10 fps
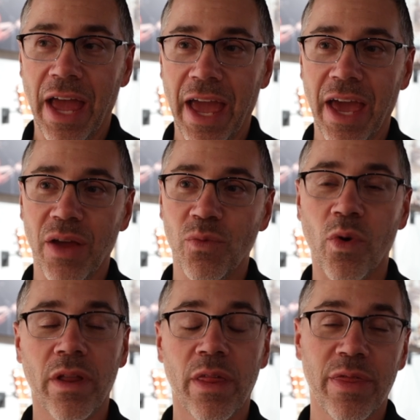And
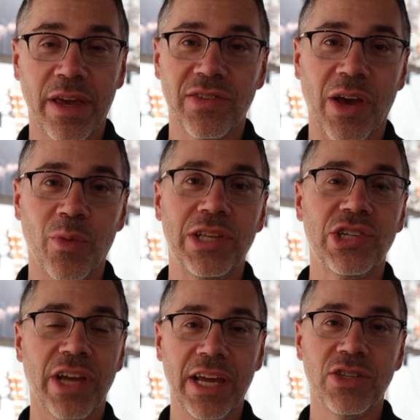one of the things that we
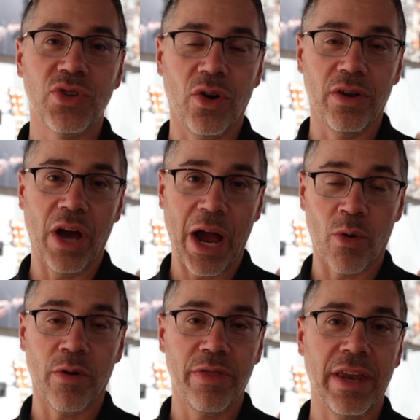changed on
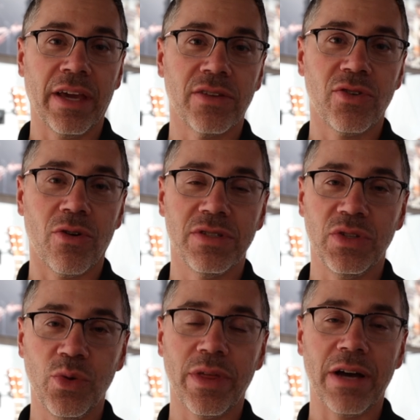our authentic guitars in
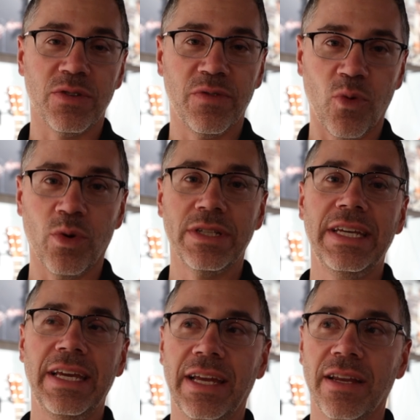
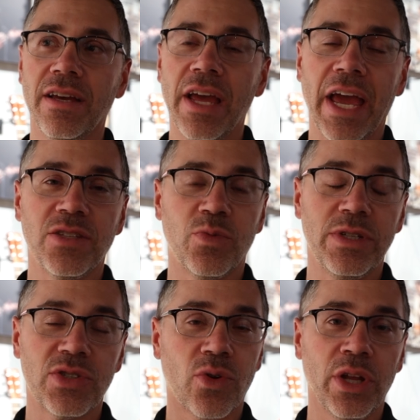2014 is we
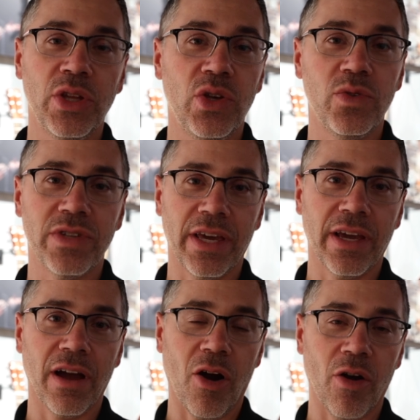started
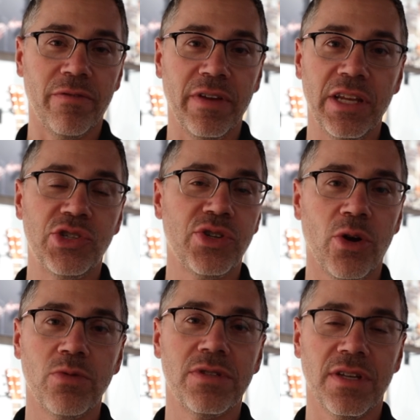using our vintage
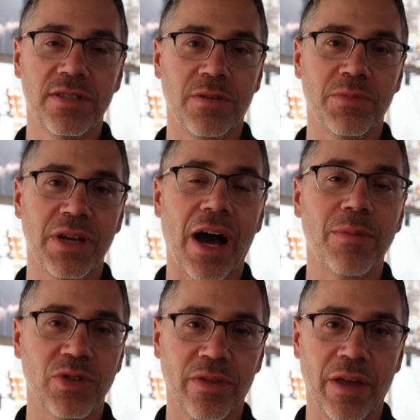tone system
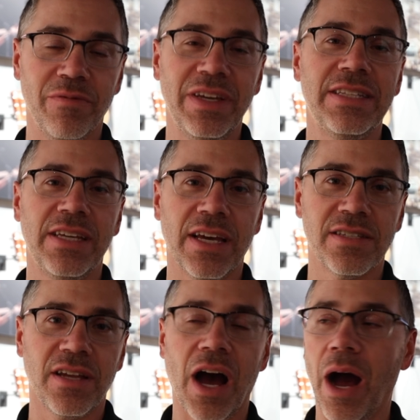tops on them,
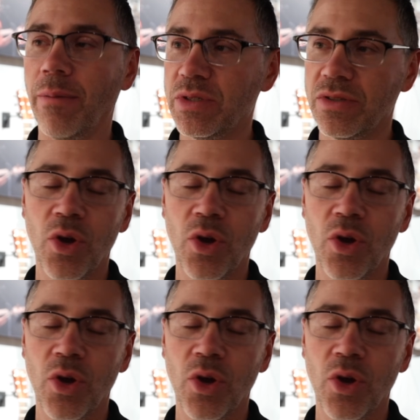VTS tops,